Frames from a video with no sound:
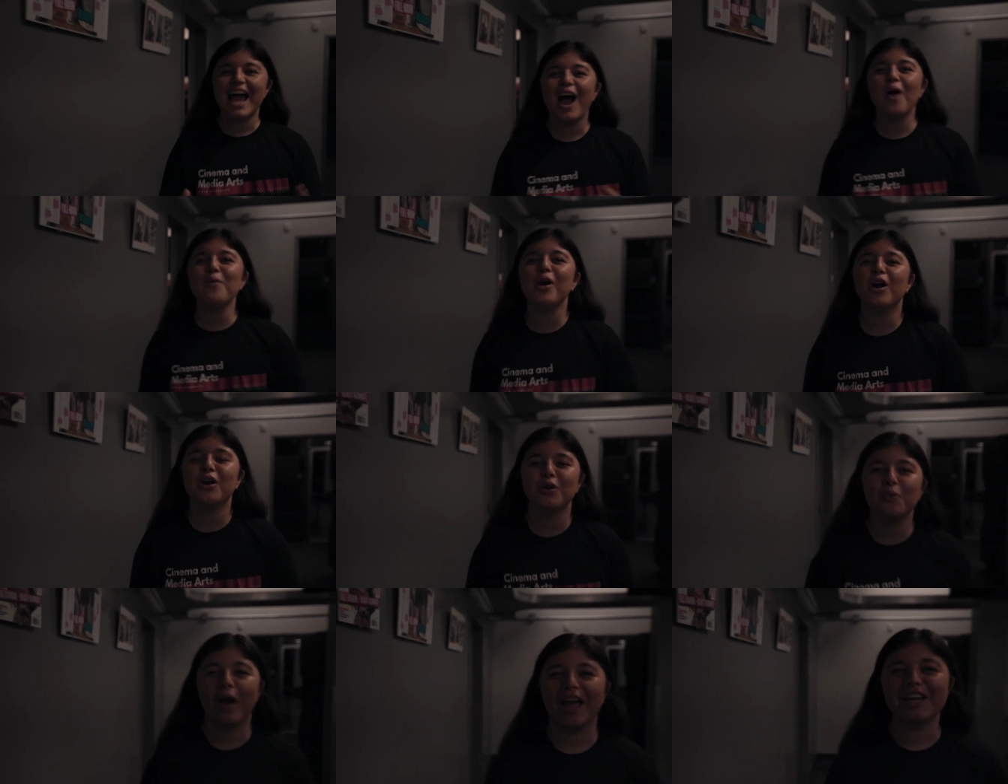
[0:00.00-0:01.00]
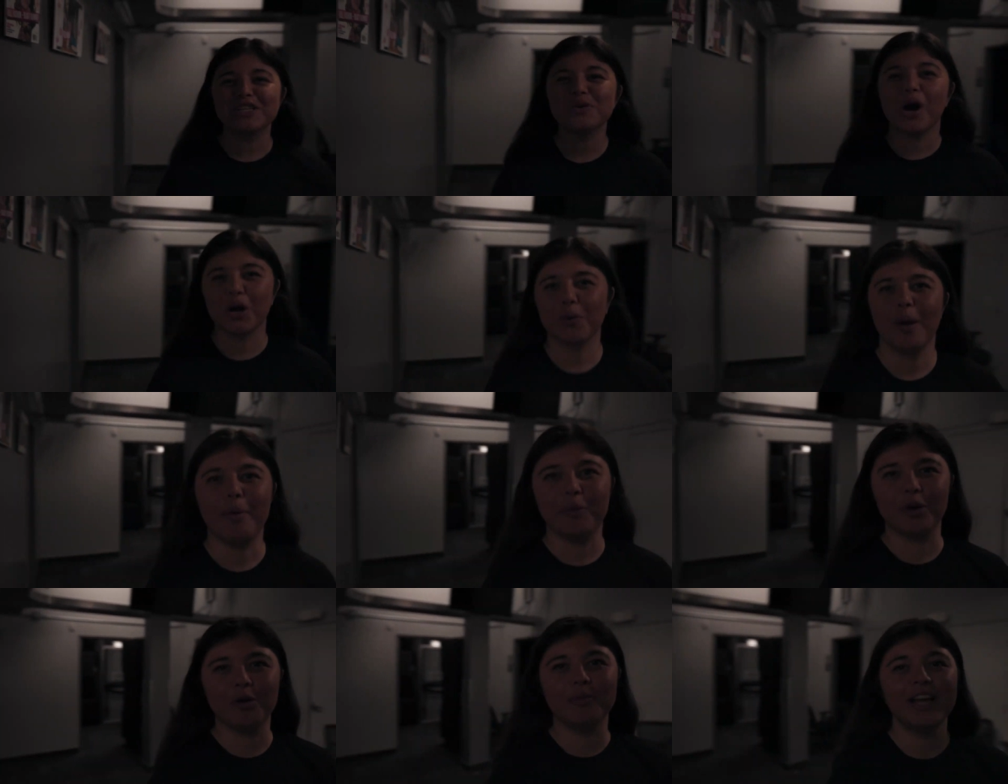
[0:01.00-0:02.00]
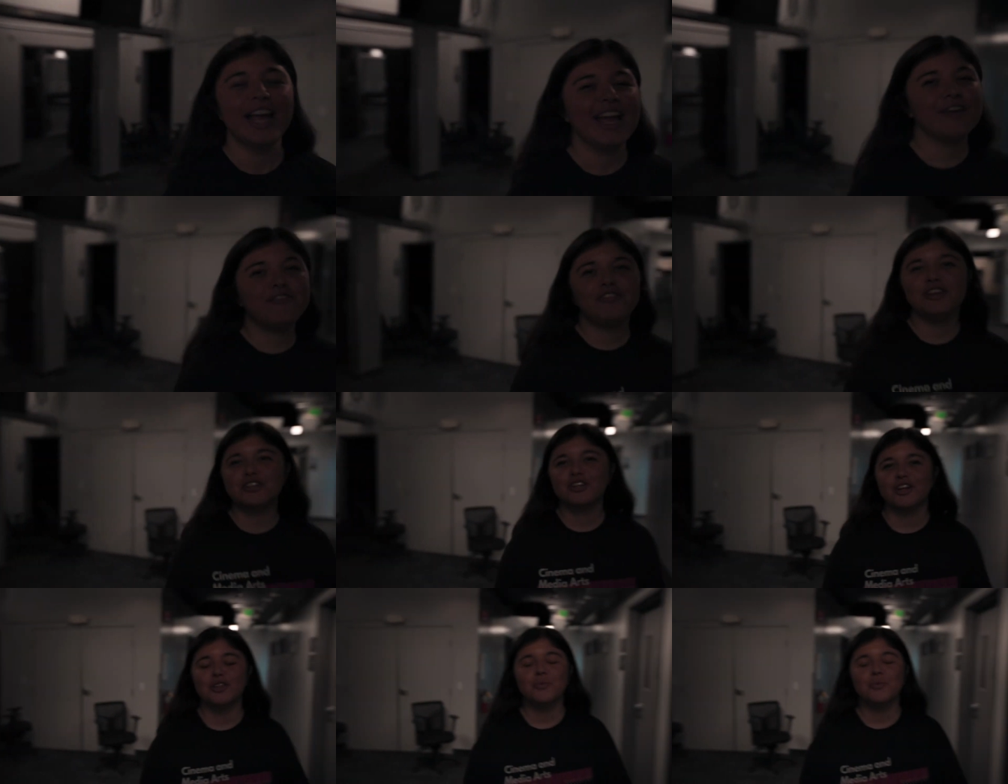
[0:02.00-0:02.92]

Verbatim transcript: now we are on our way to our equipment room and featured on